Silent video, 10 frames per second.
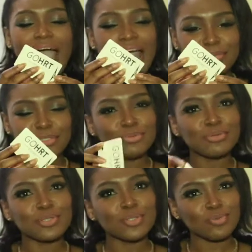And I'm
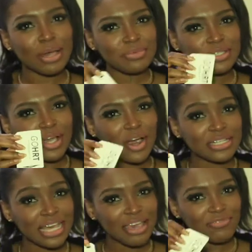supposed to swipe this
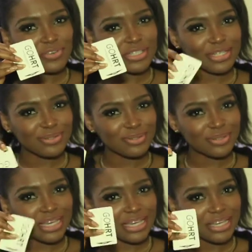card every
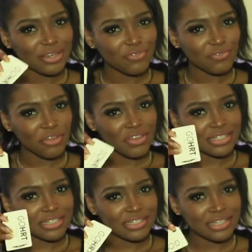single day for
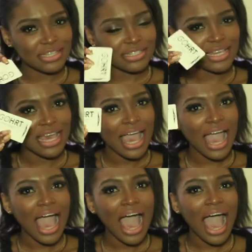30 days.
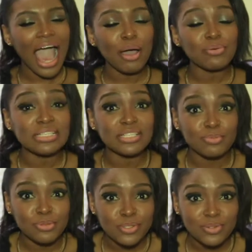How is this
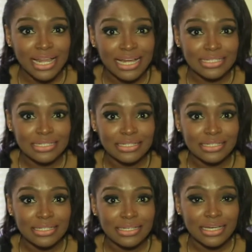supposed to last?
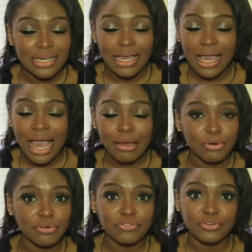
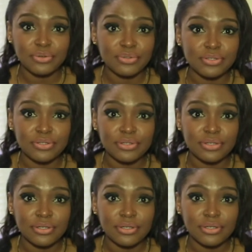I'm confused.
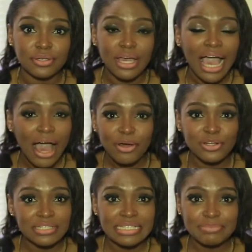How
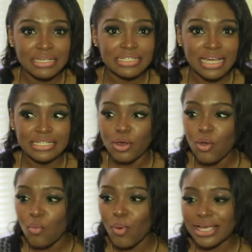does this make sense?
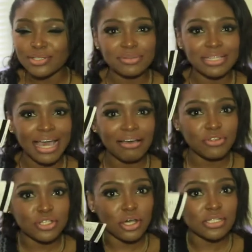Why don't they have
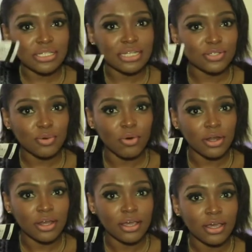the touch sensor one?